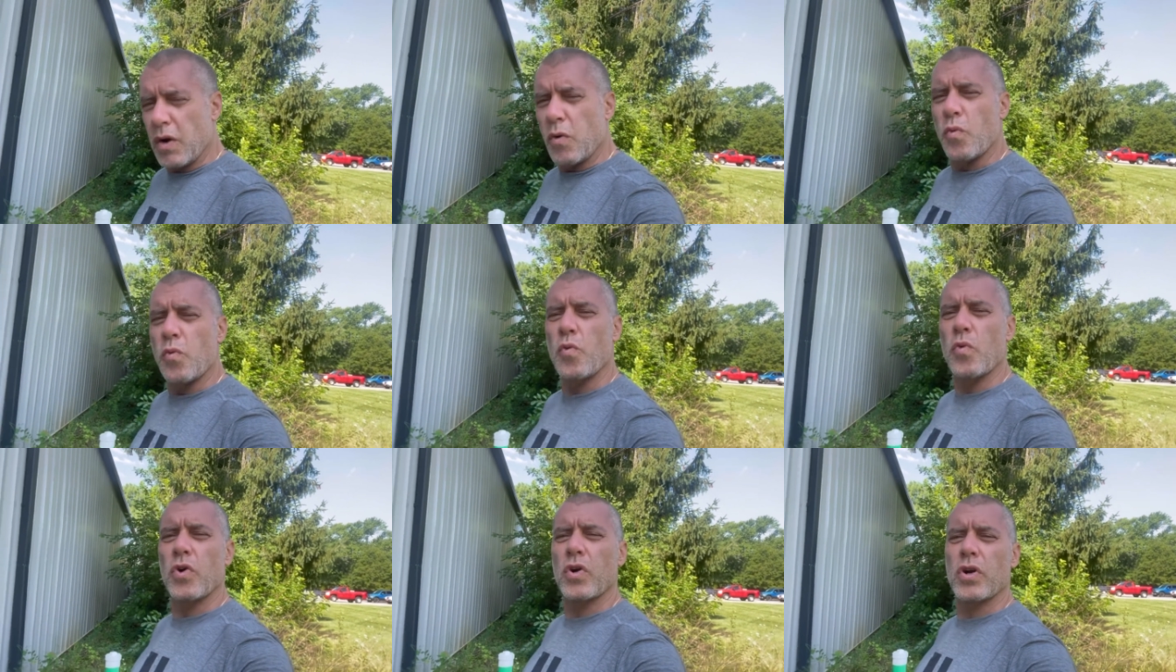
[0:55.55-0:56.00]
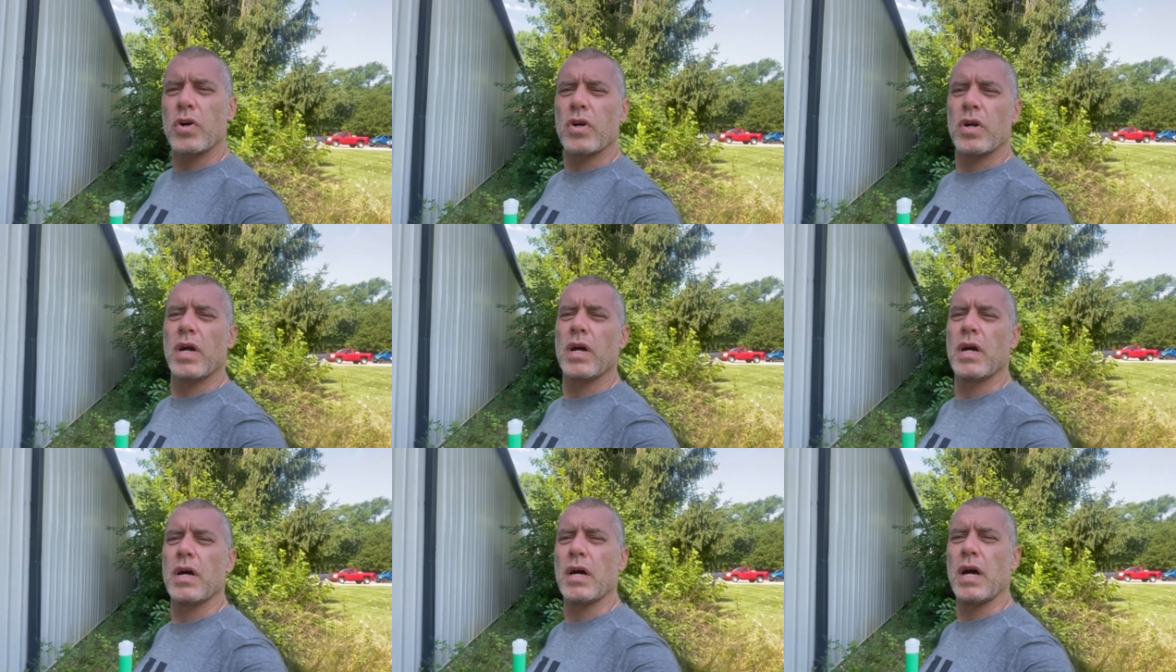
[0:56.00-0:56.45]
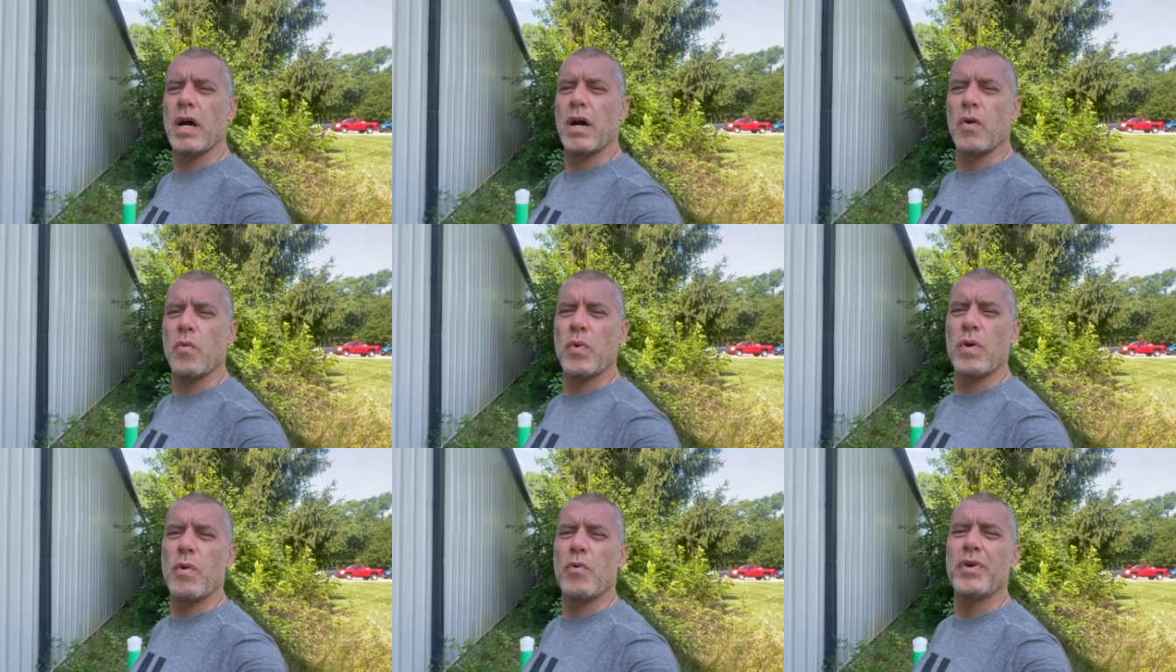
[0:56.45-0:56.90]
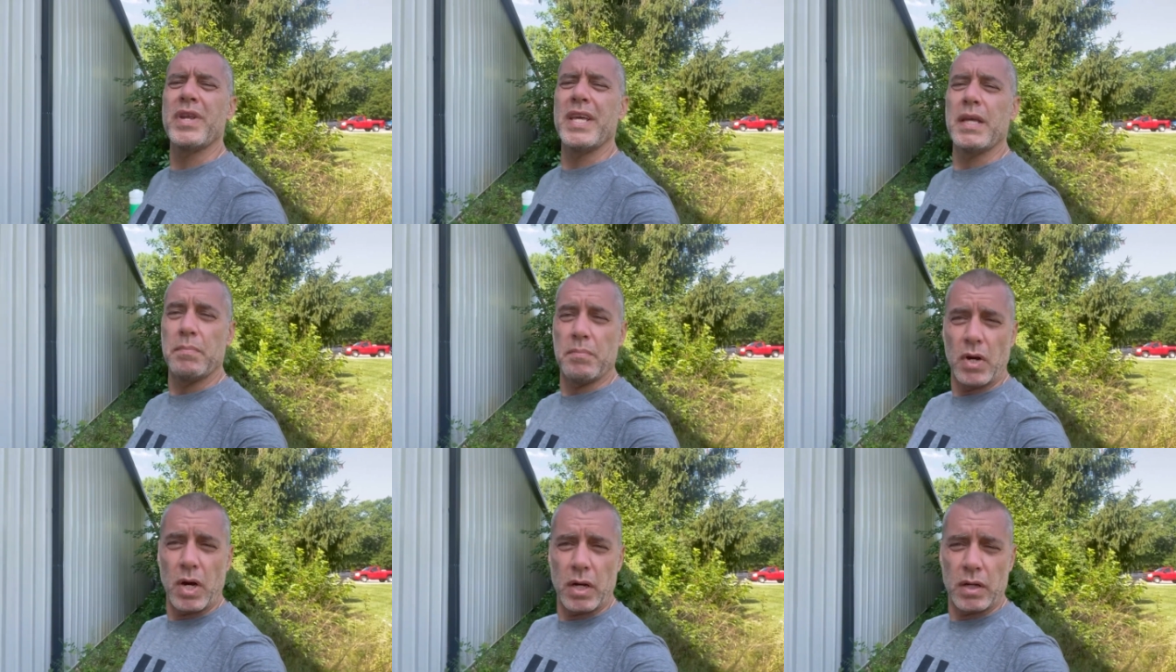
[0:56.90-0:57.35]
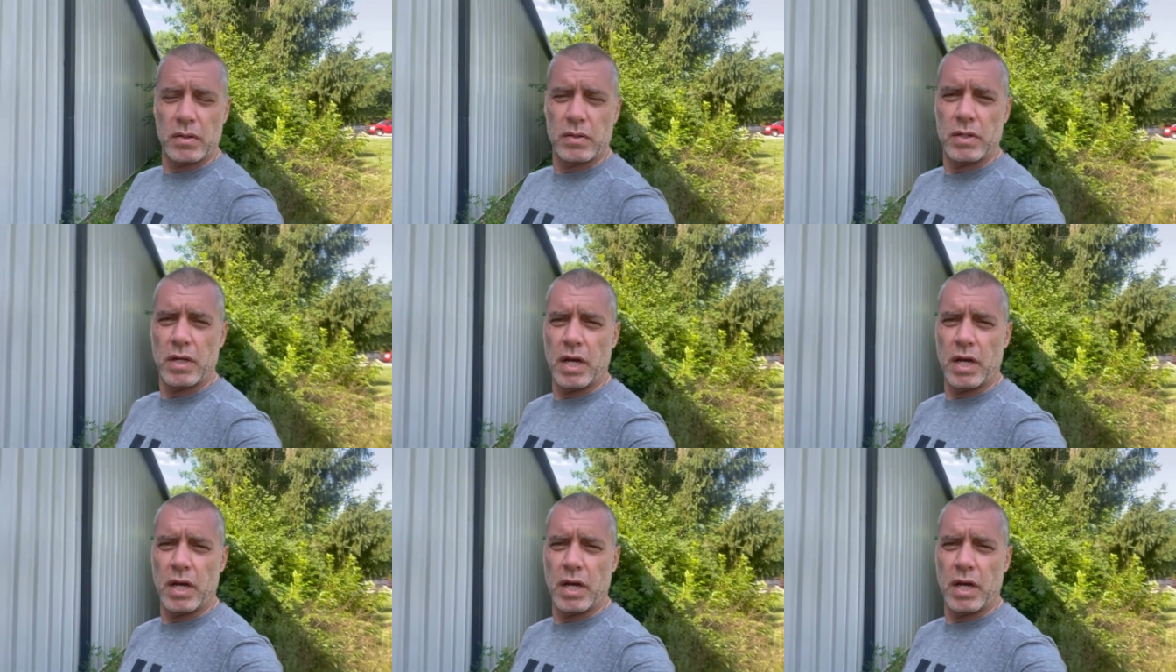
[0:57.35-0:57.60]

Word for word: we're, uh, we won't eat bugs.